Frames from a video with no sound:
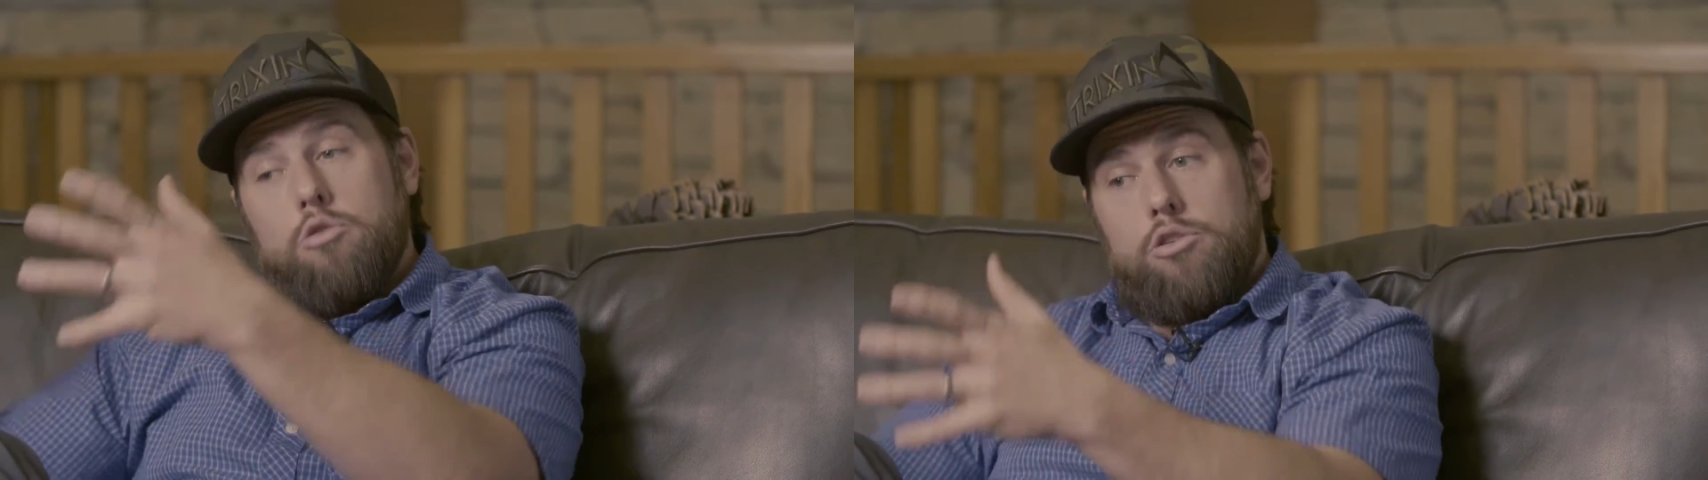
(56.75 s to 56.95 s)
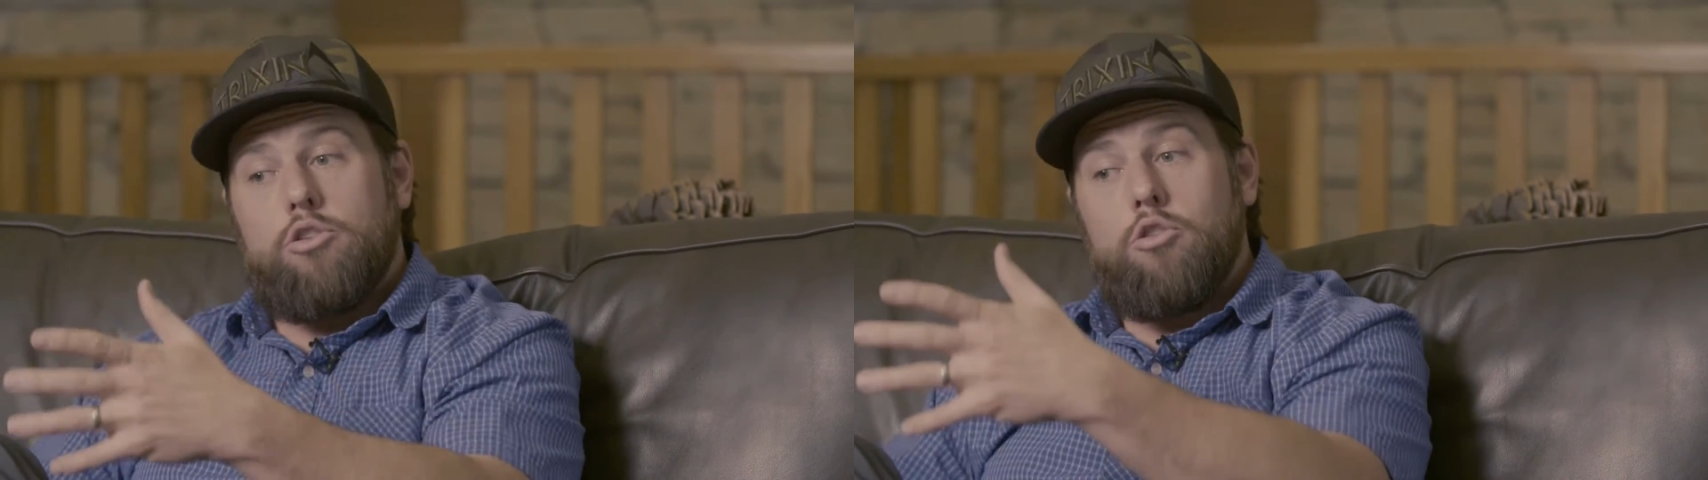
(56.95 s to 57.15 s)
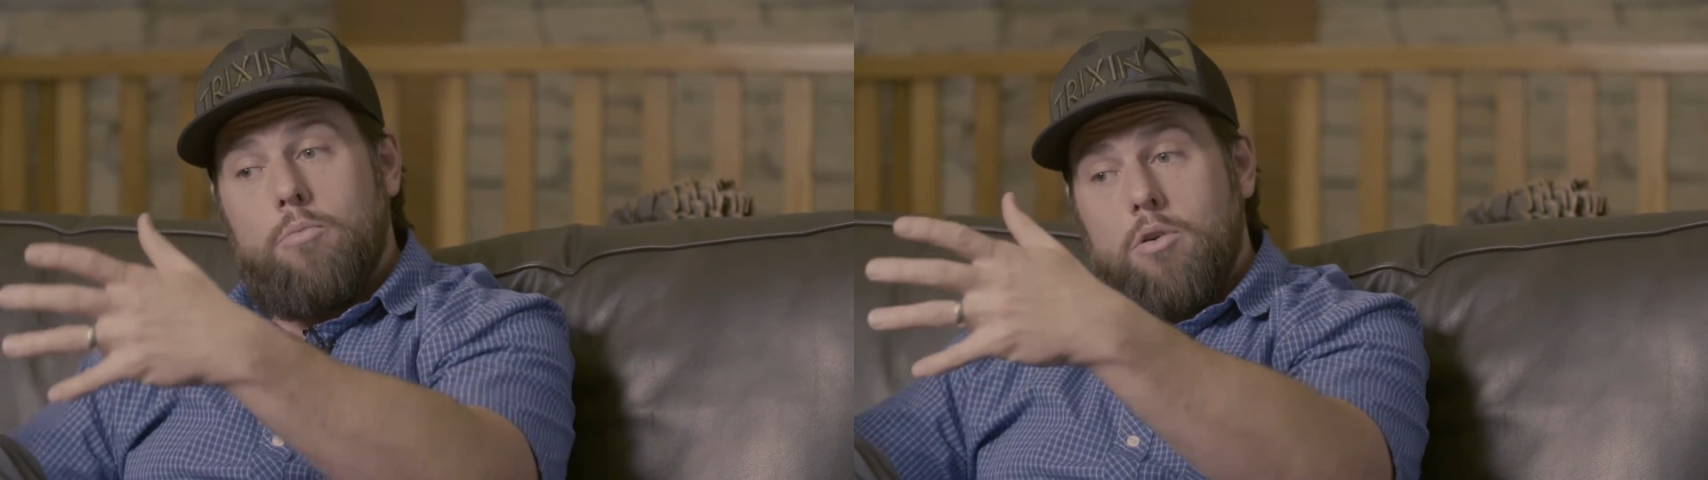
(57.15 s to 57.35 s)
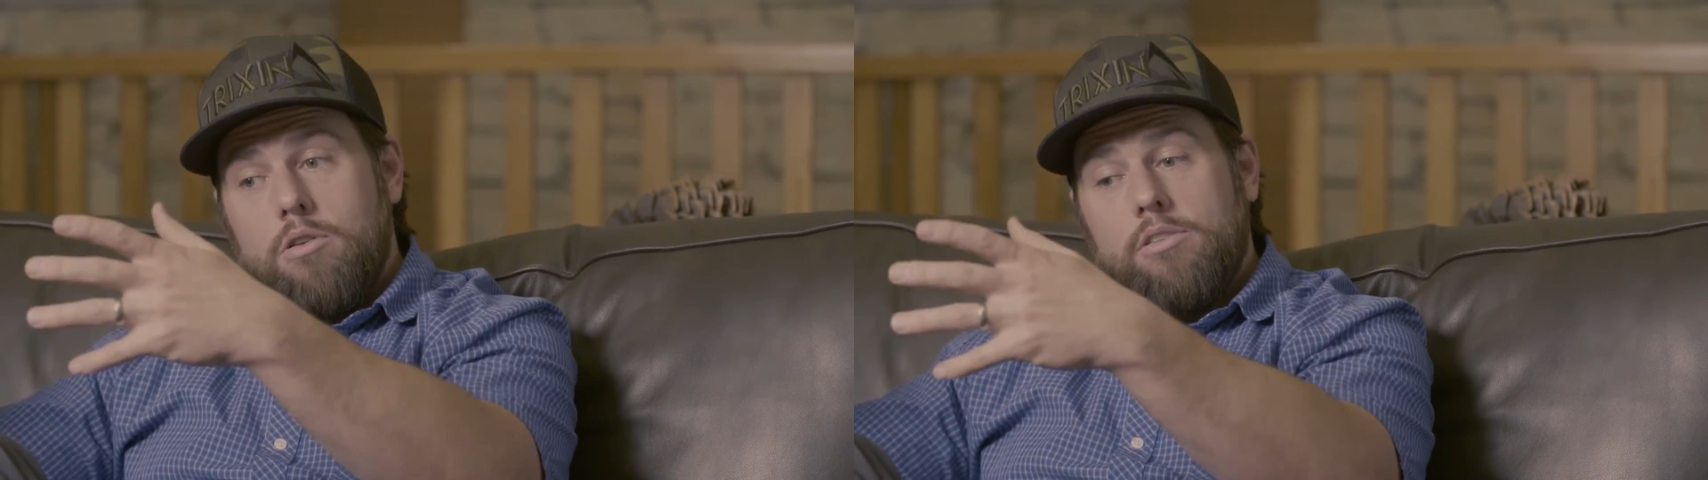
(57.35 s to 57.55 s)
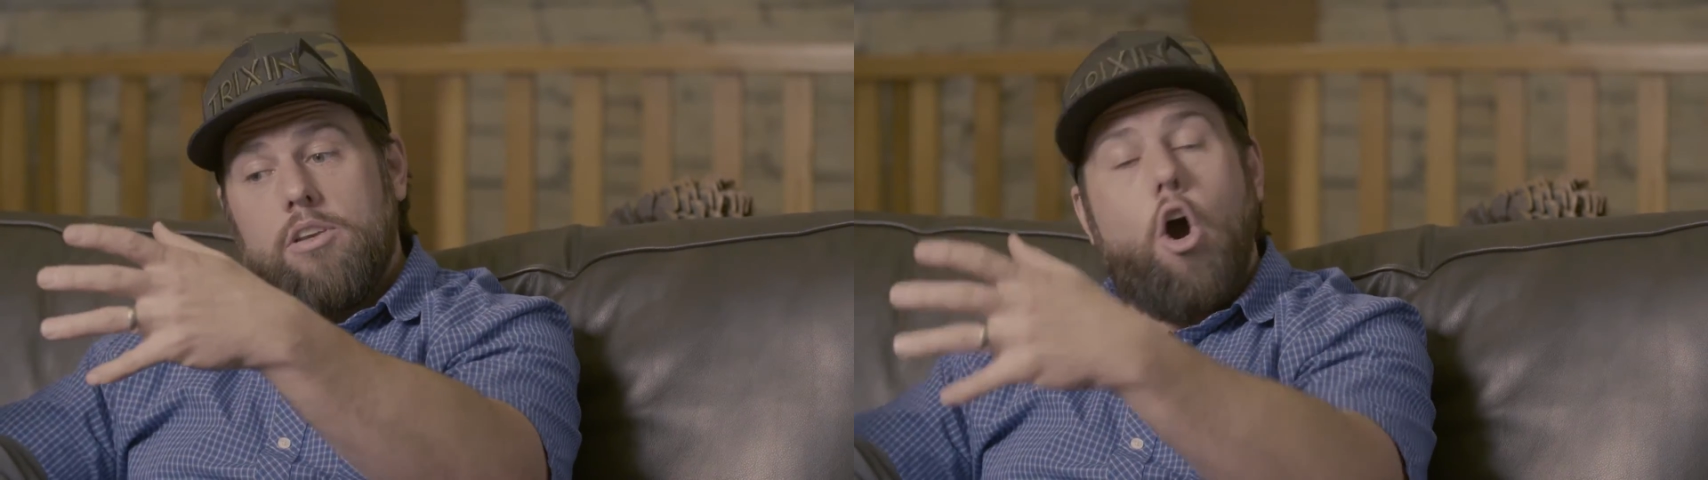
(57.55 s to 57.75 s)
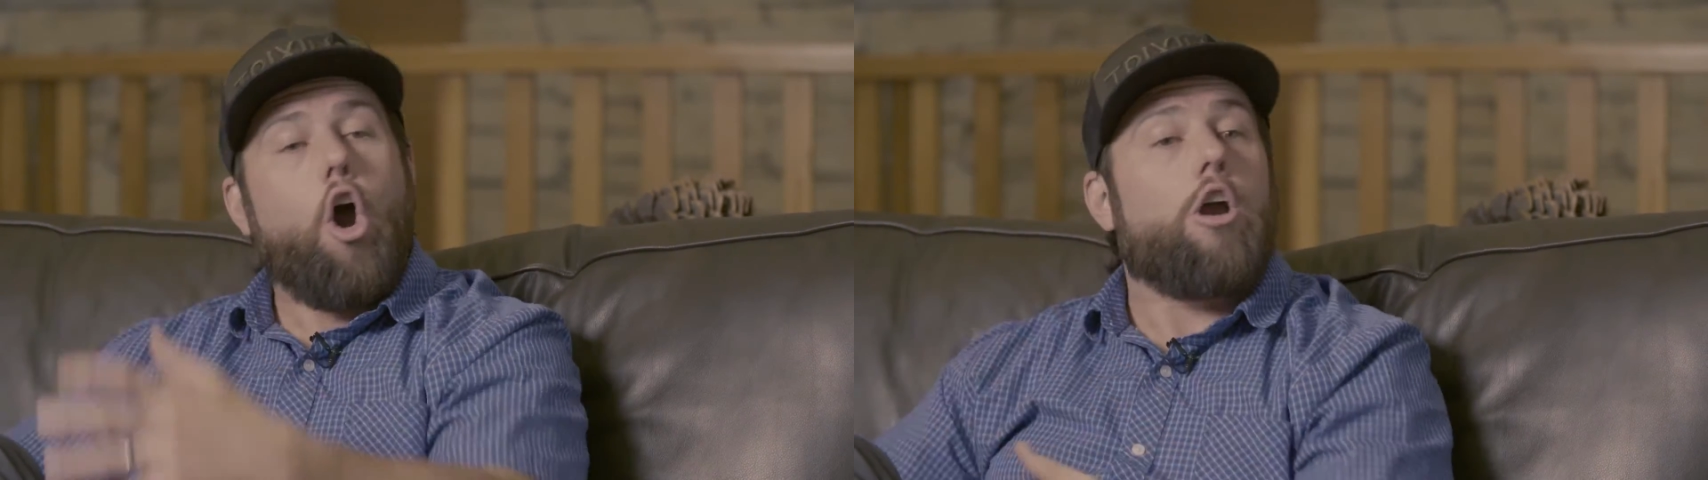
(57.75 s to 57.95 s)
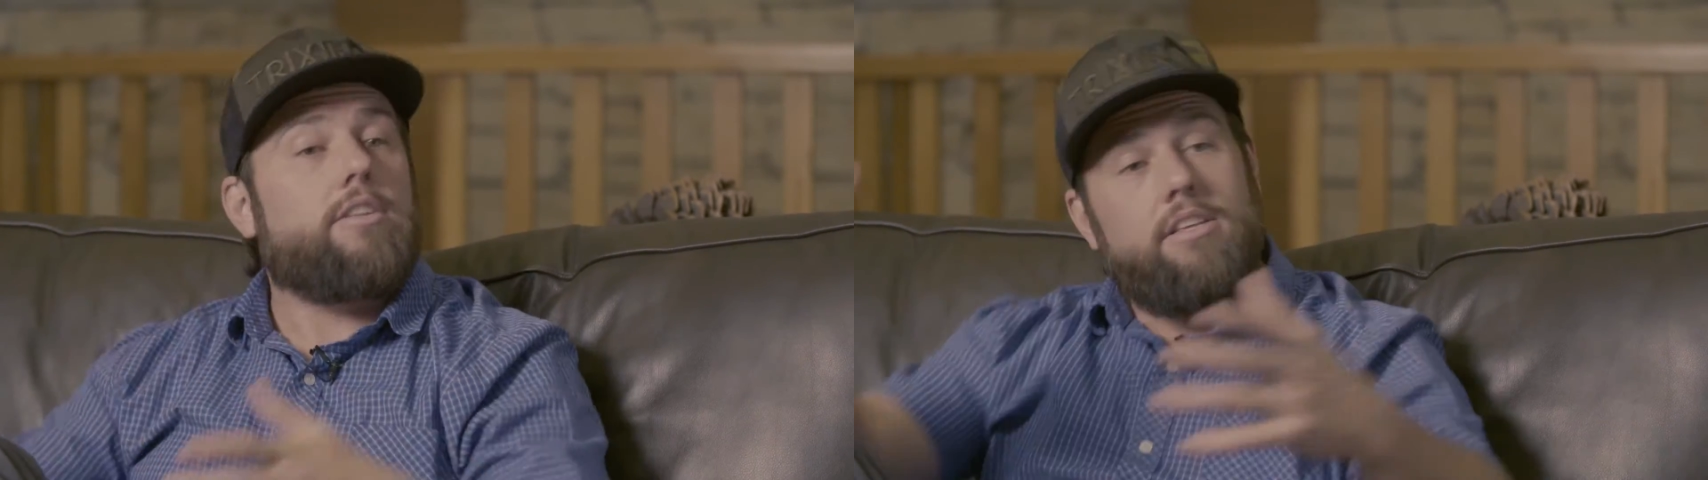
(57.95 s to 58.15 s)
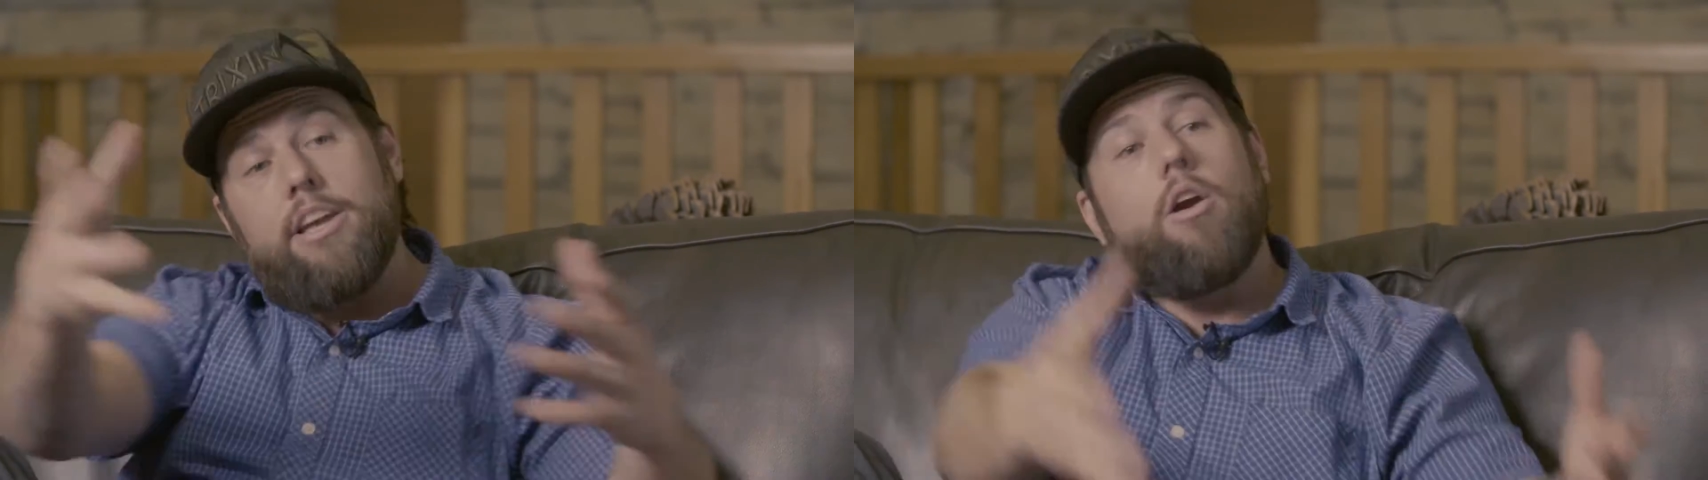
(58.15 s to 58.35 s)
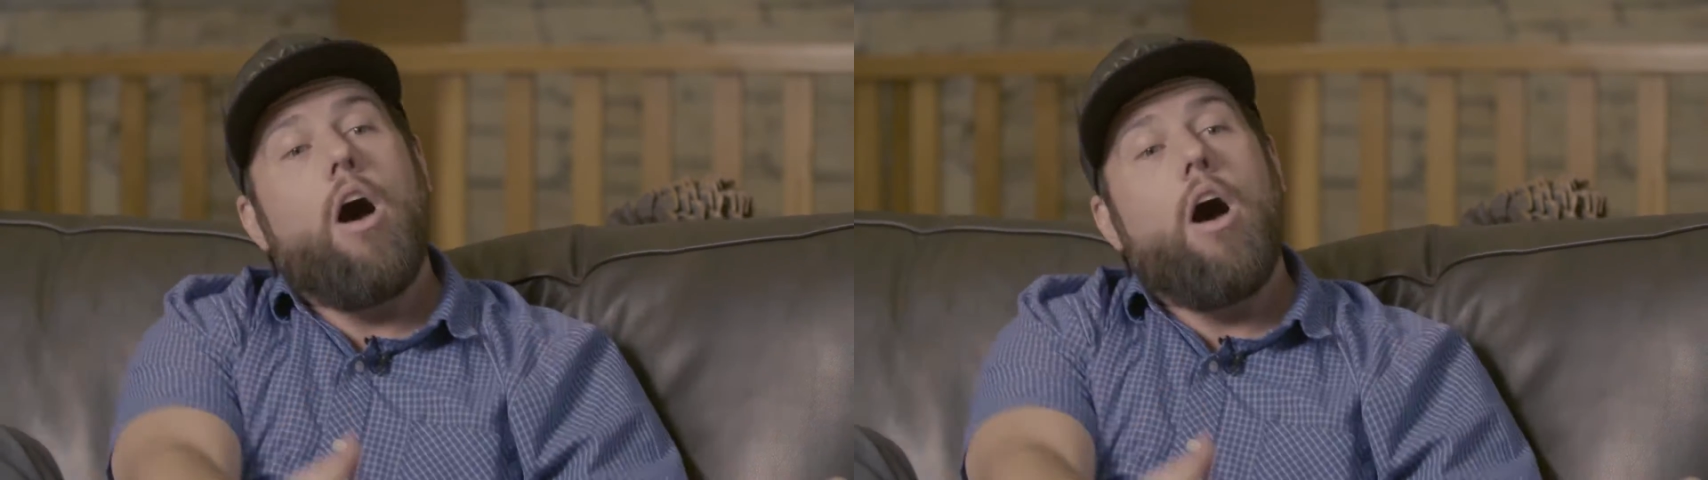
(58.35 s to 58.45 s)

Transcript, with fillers: YouTubers are to their